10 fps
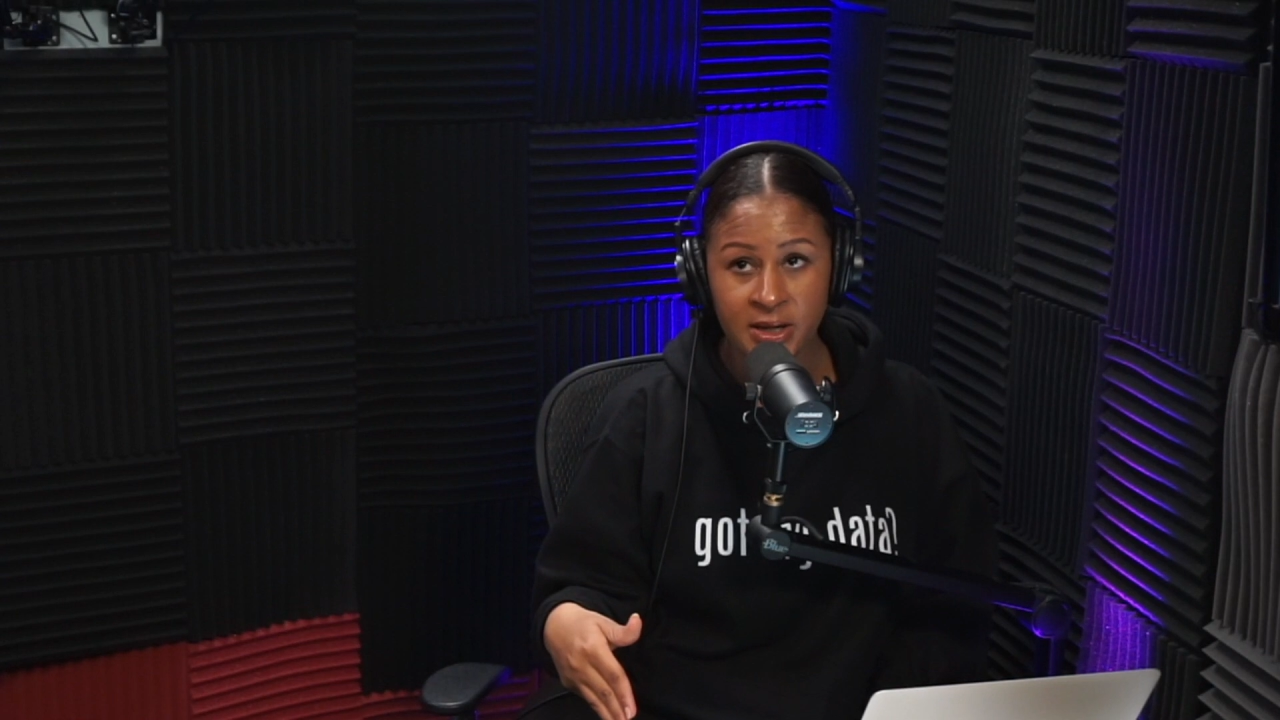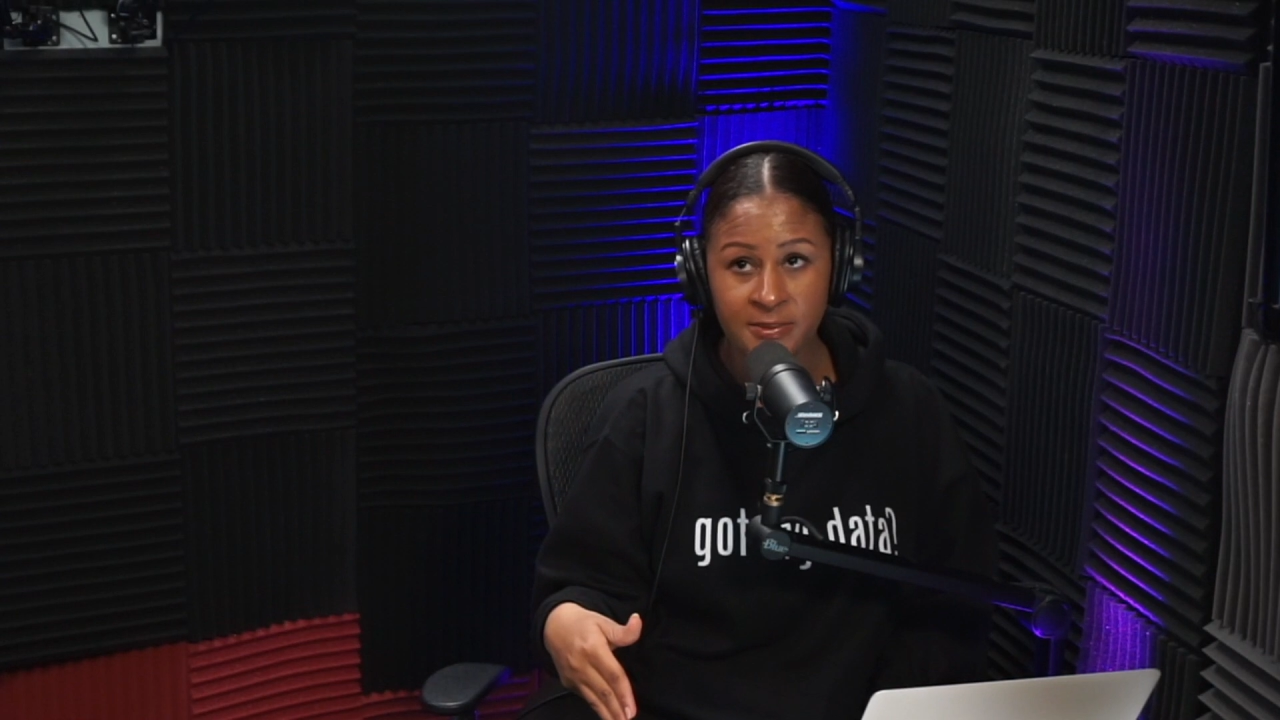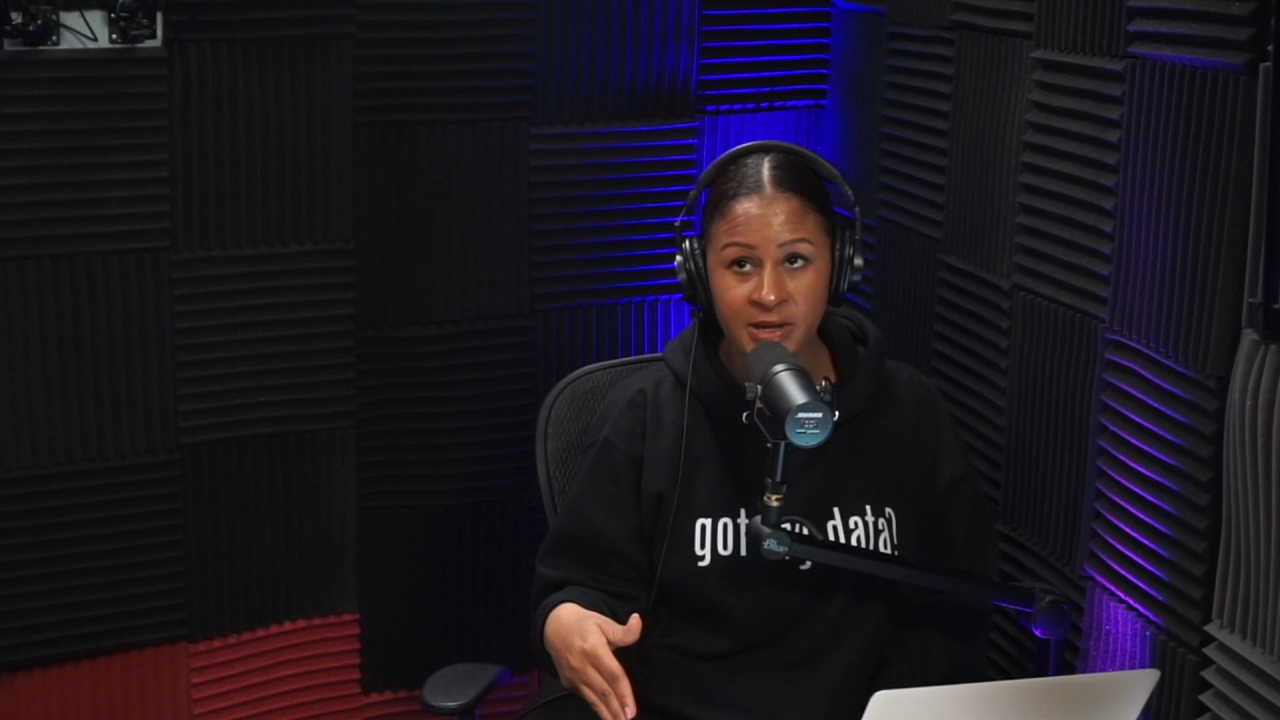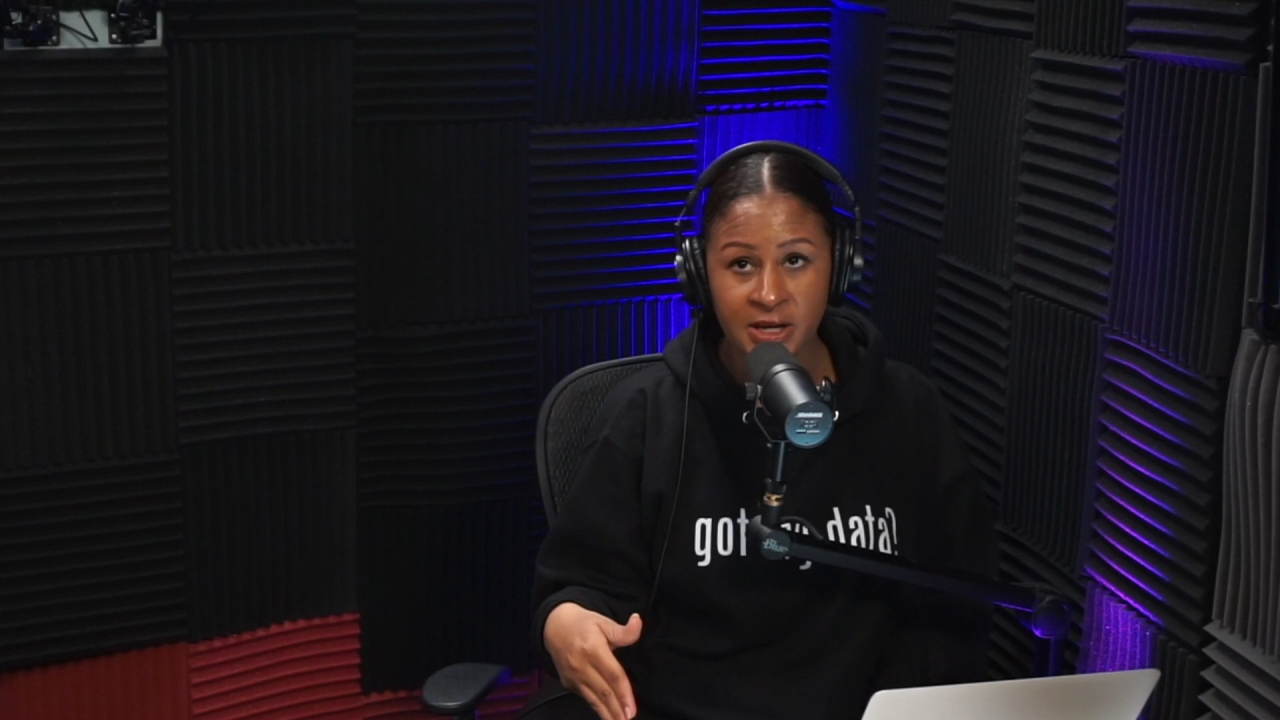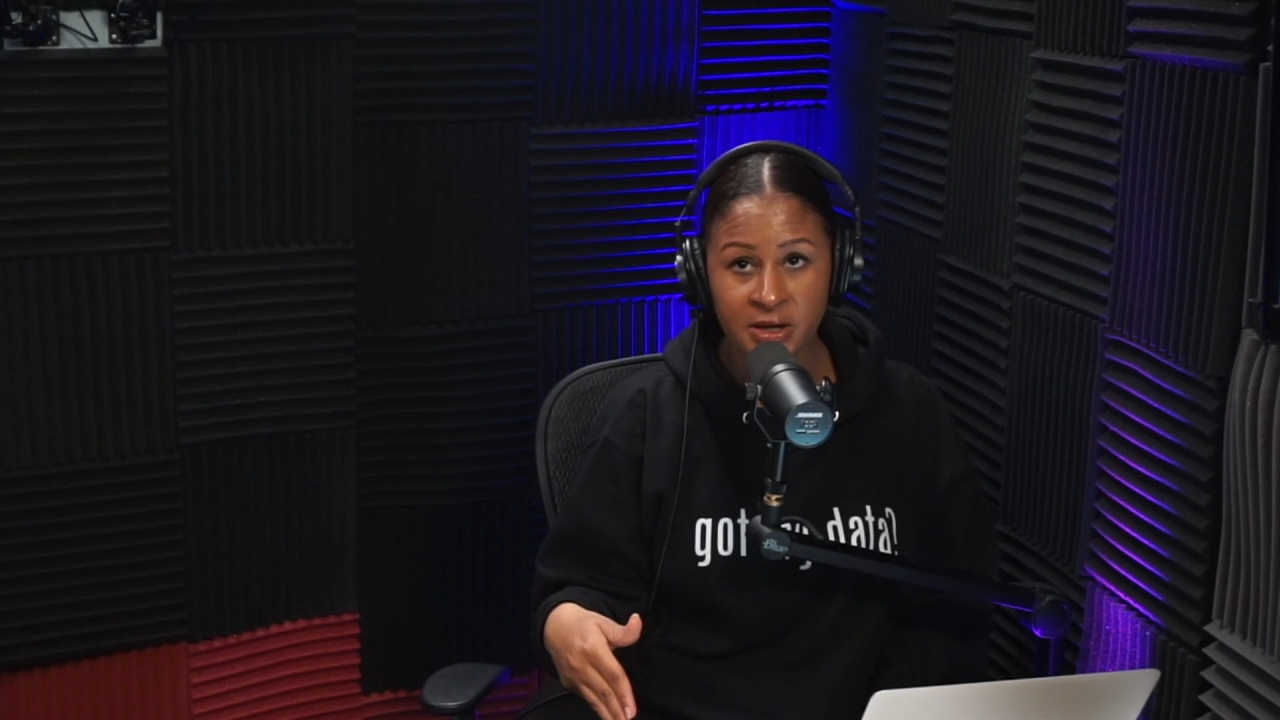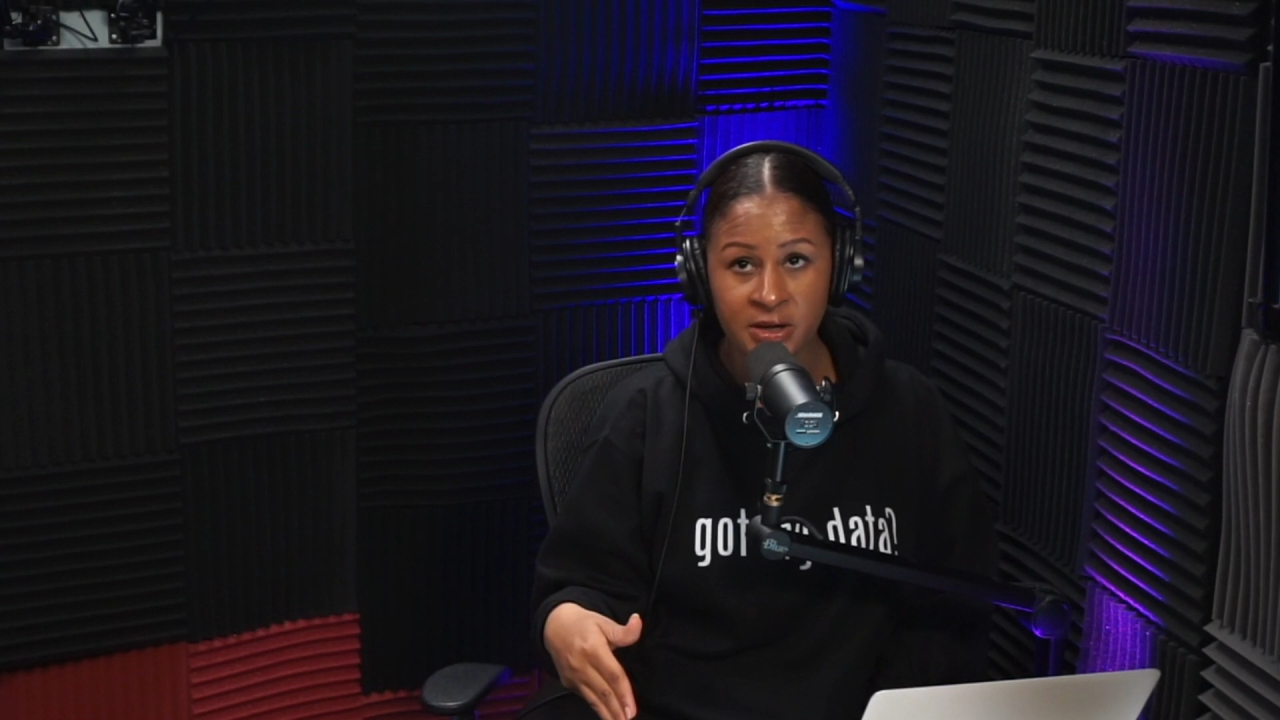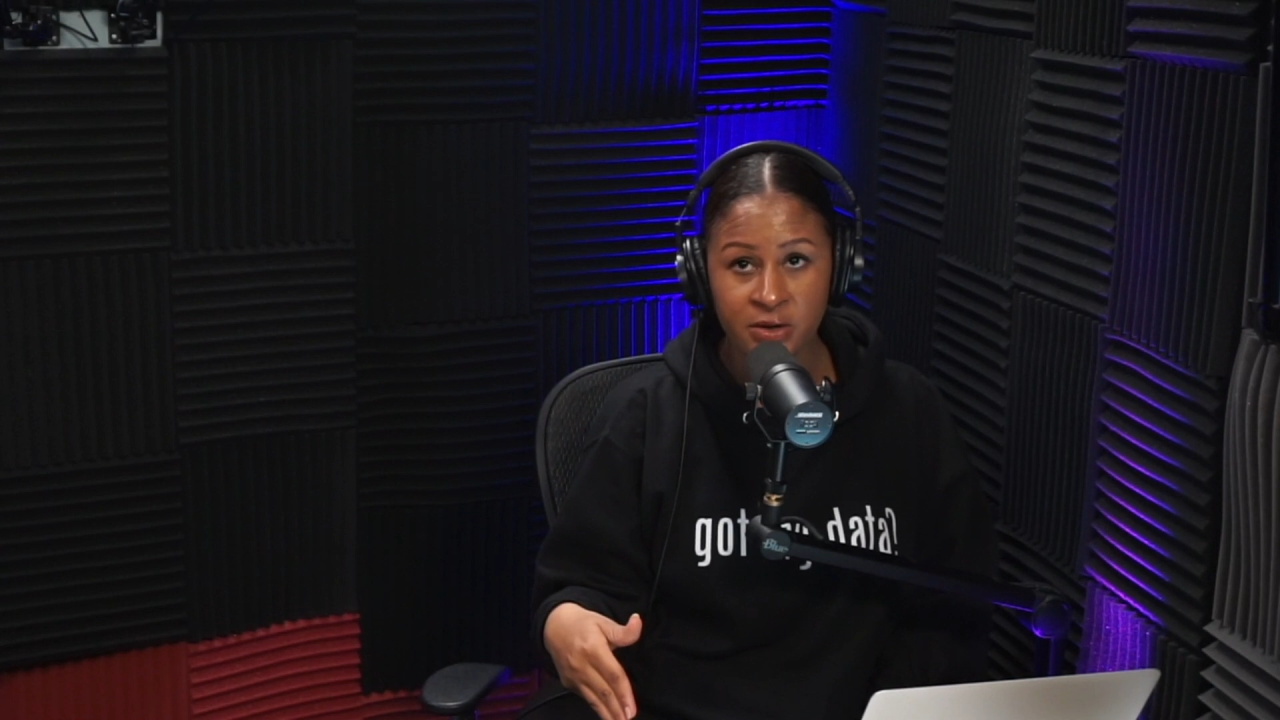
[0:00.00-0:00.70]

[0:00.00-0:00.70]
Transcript: I mean,